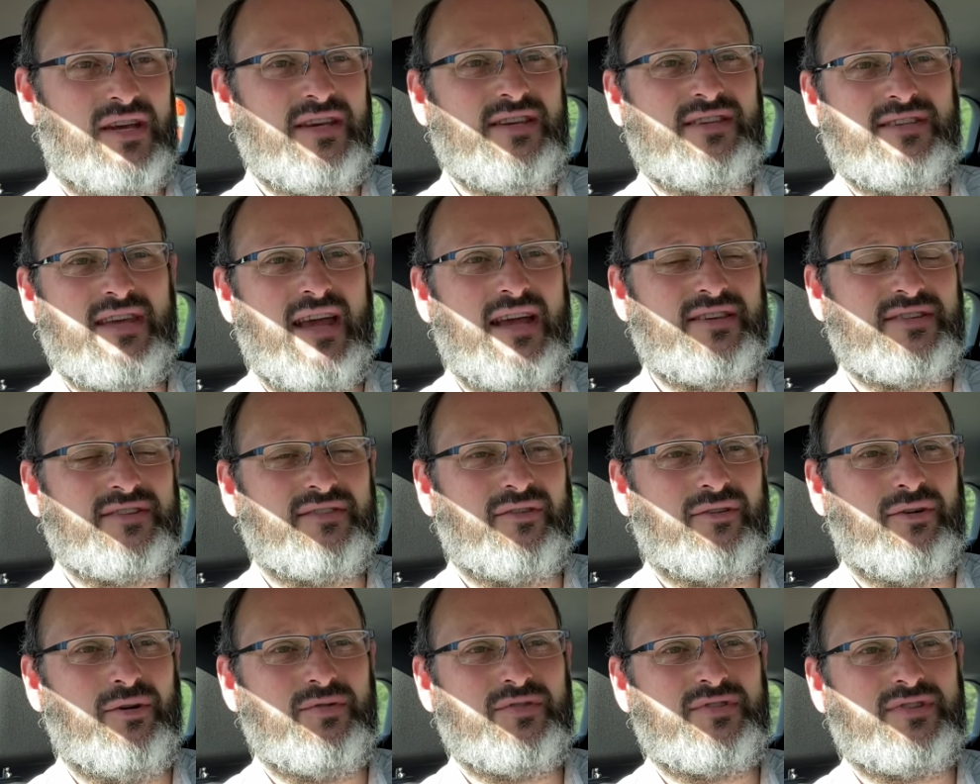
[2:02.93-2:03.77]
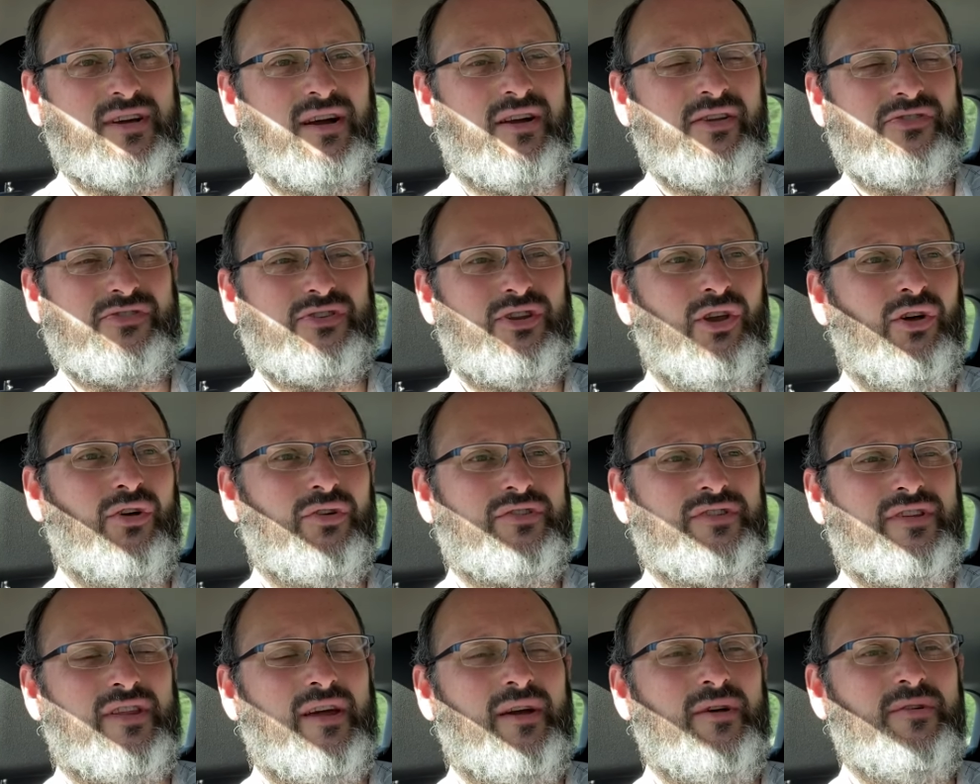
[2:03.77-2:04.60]
sets and of course danced
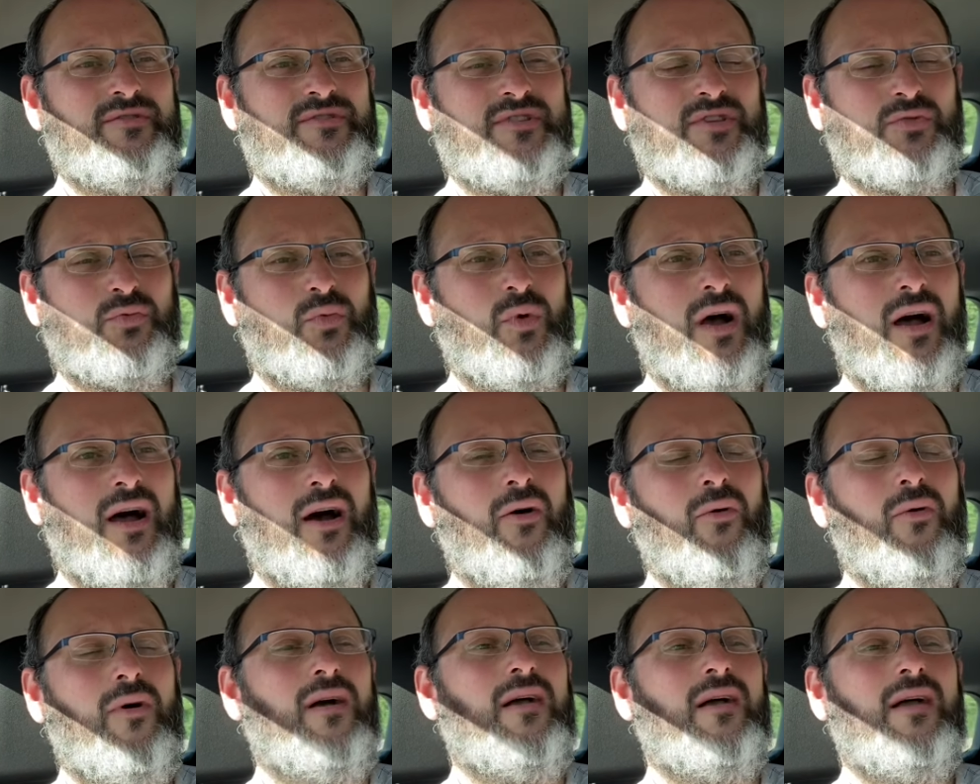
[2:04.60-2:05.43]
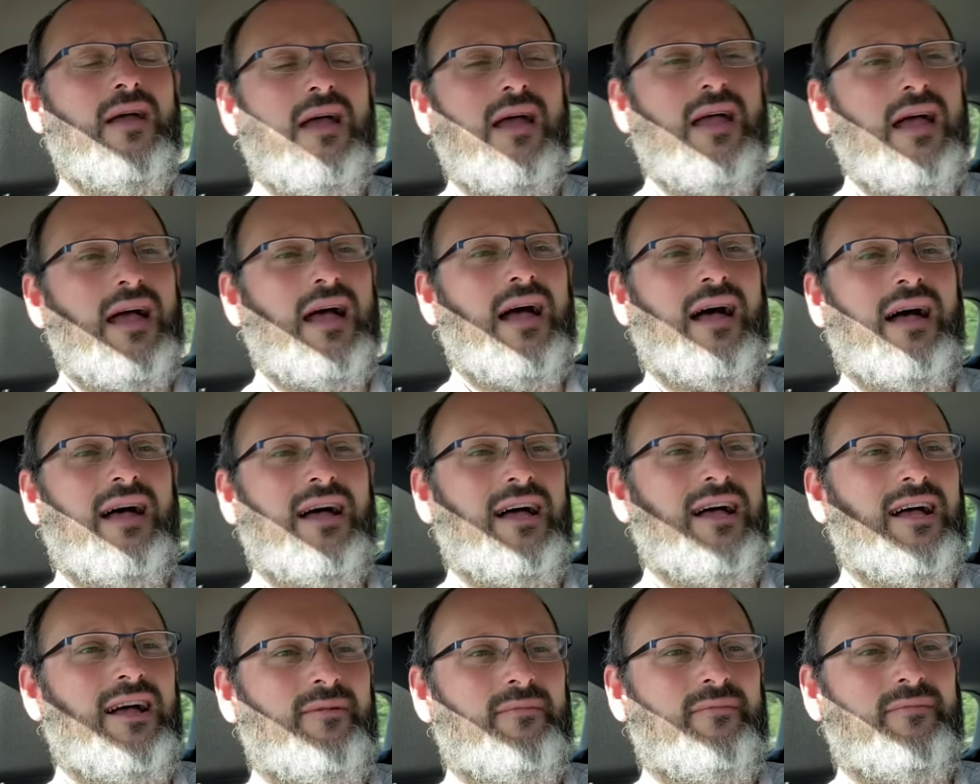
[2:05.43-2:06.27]
along to those as well.
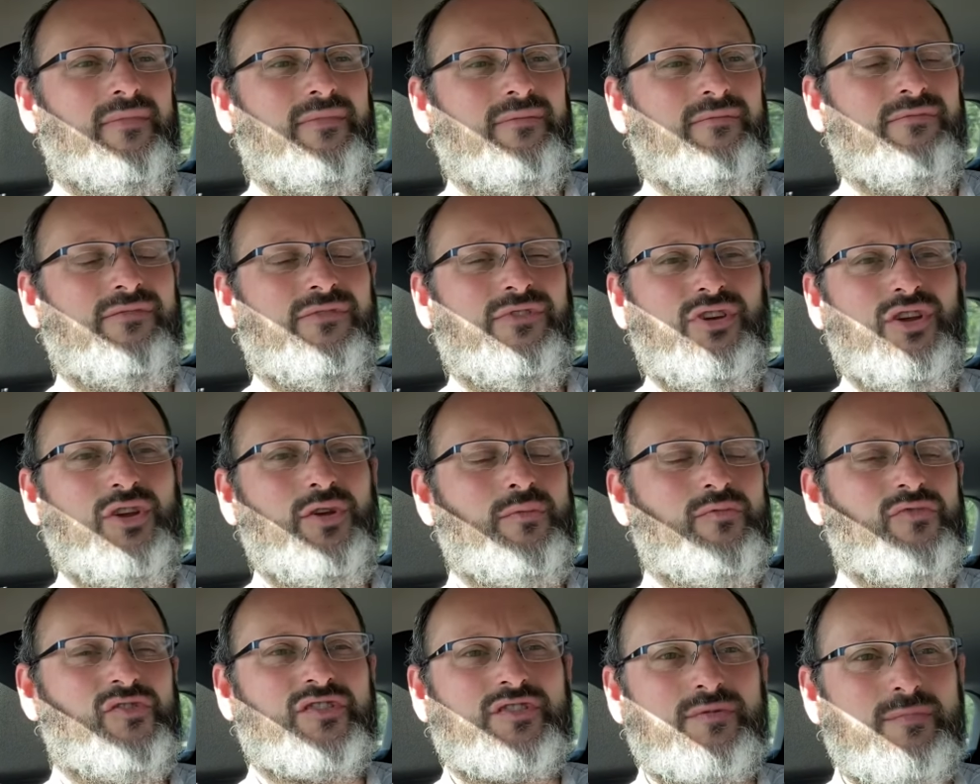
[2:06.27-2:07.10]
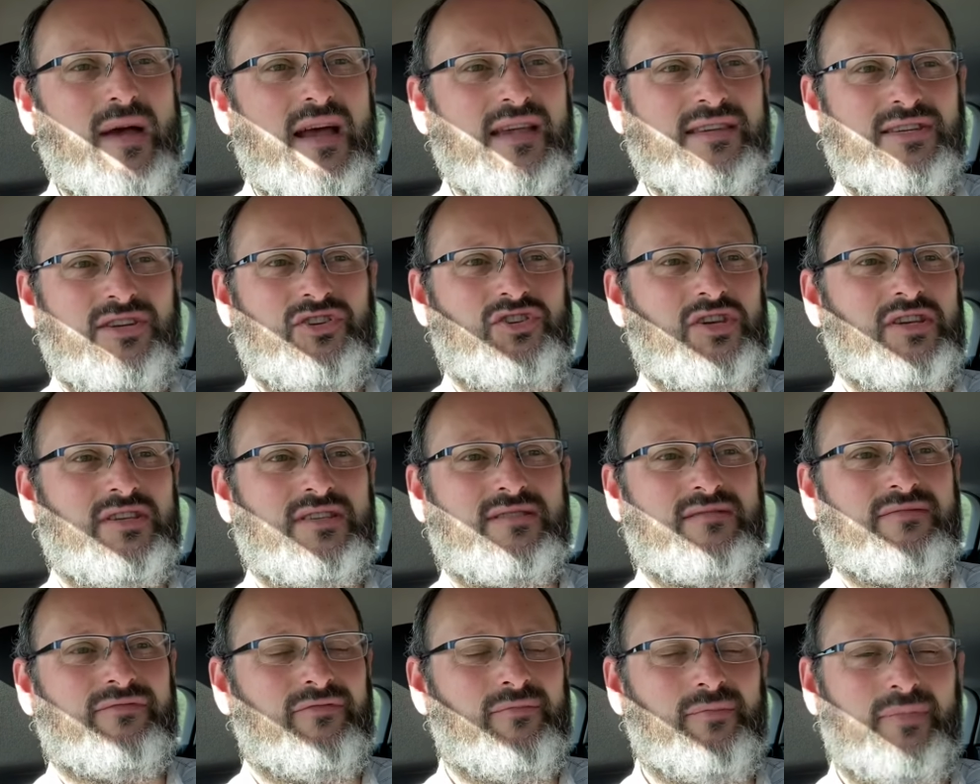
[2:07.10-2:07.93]
Numerous
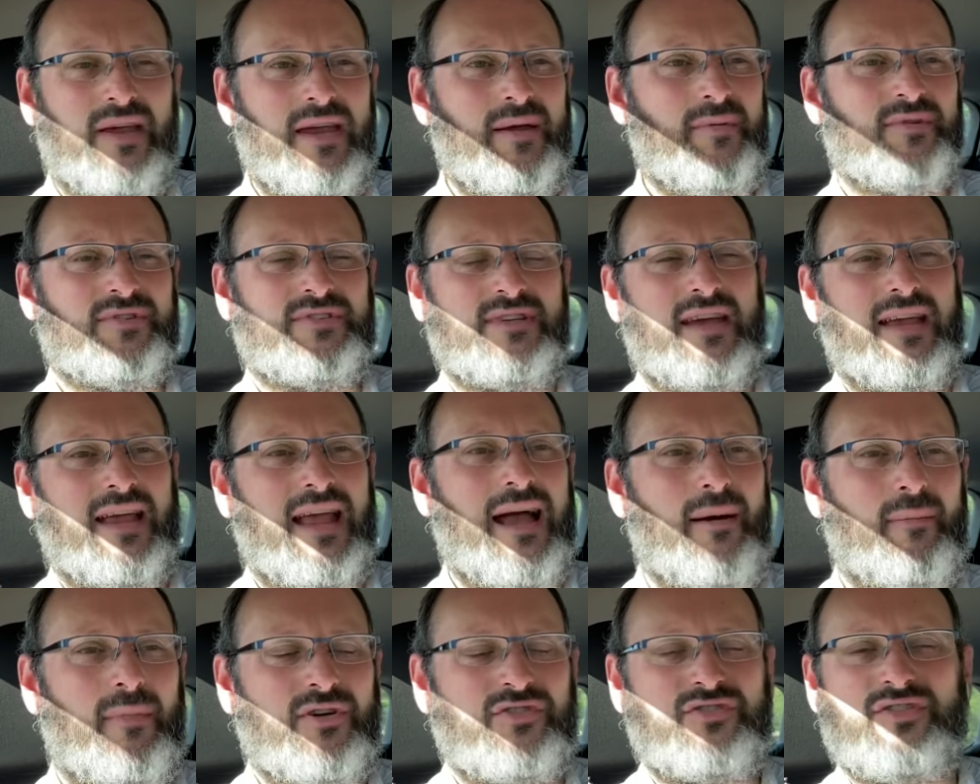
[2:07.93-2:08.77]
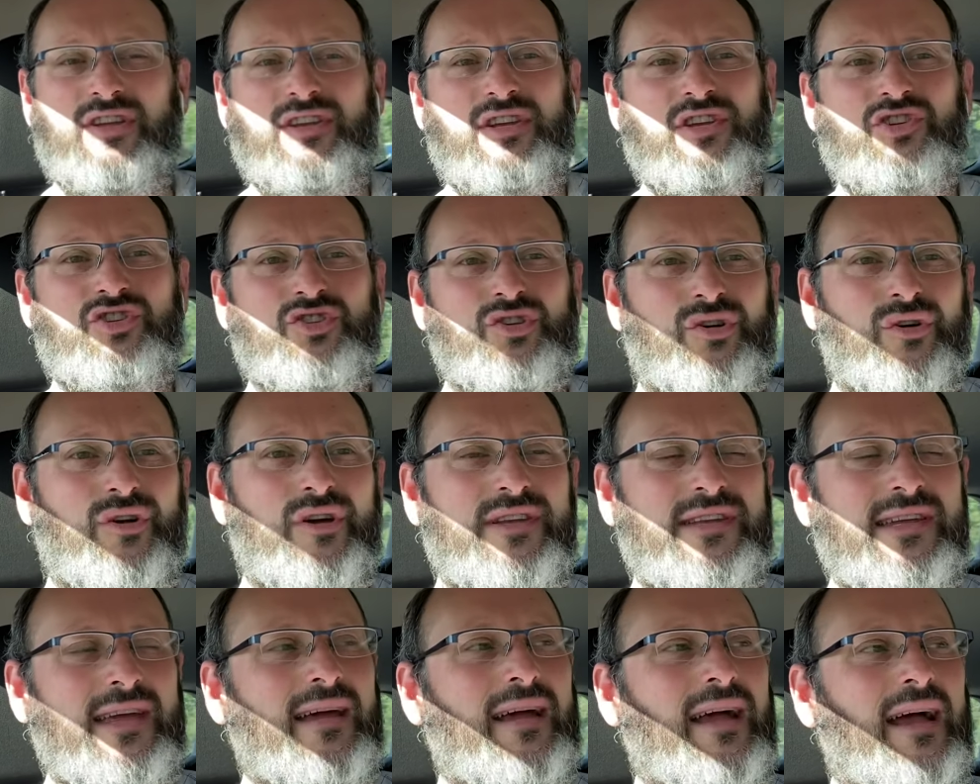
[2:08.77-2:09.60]
messages from people saying how much they'd
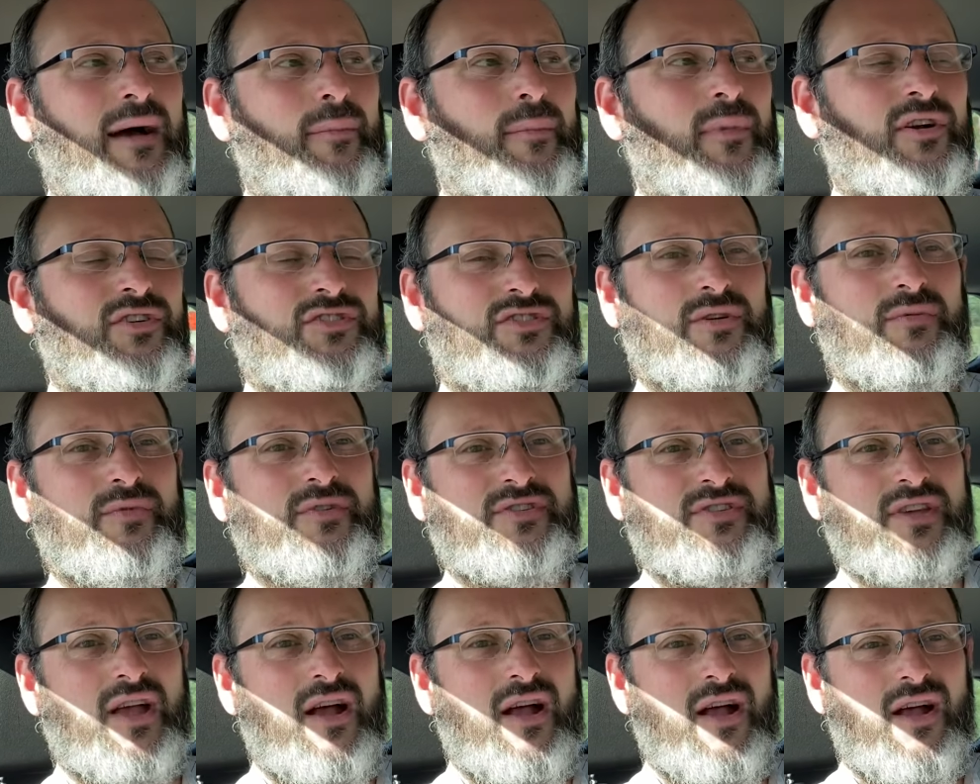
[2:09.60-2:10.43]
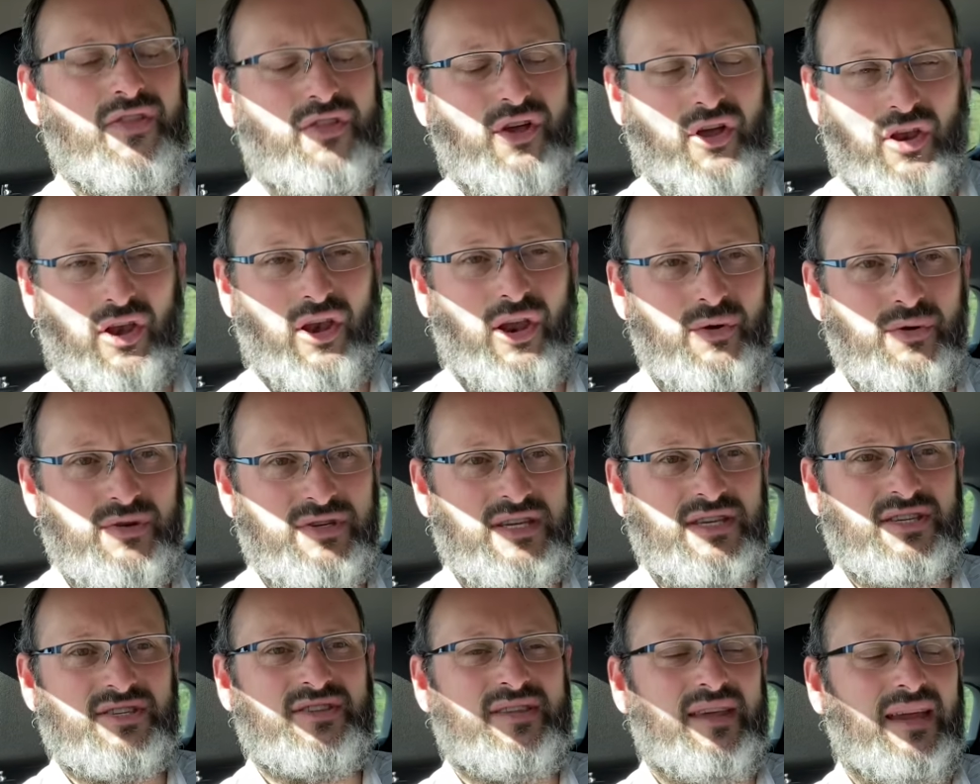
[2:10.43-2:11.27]
enjoyed it, how much it was the
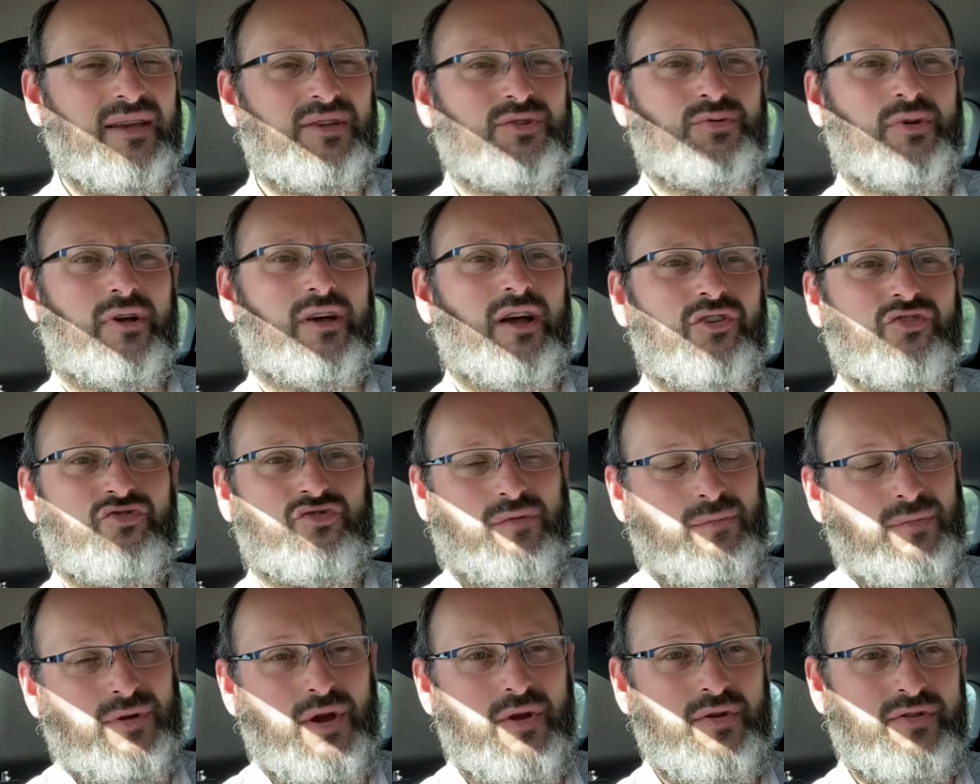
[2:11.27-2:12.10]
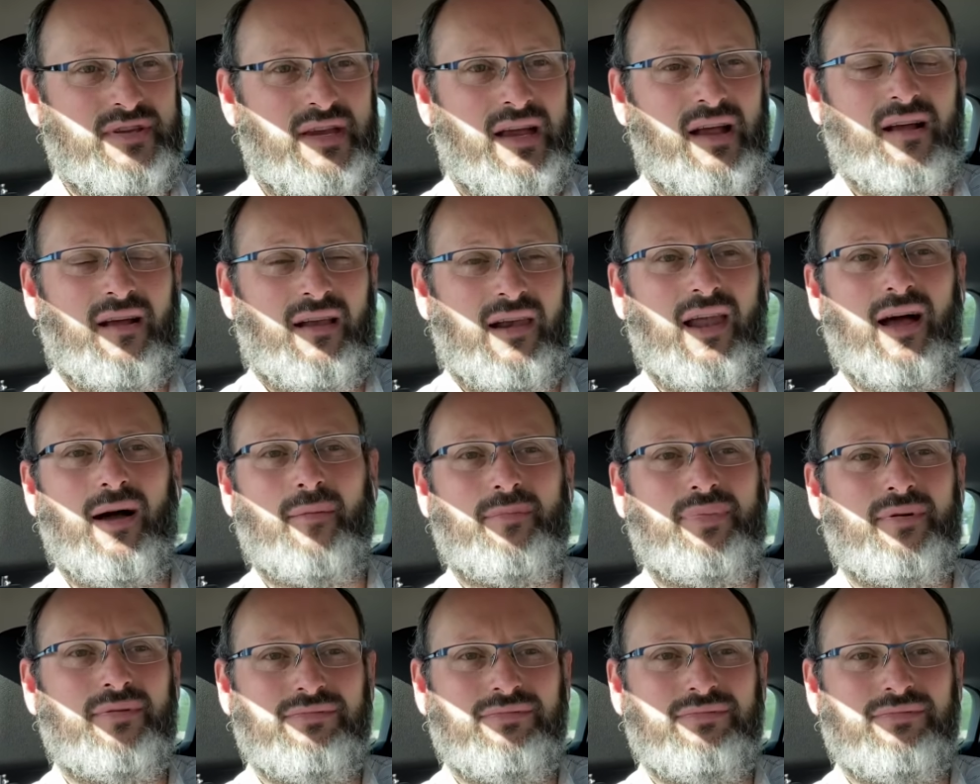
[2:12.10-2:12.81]
closest thing to a country music club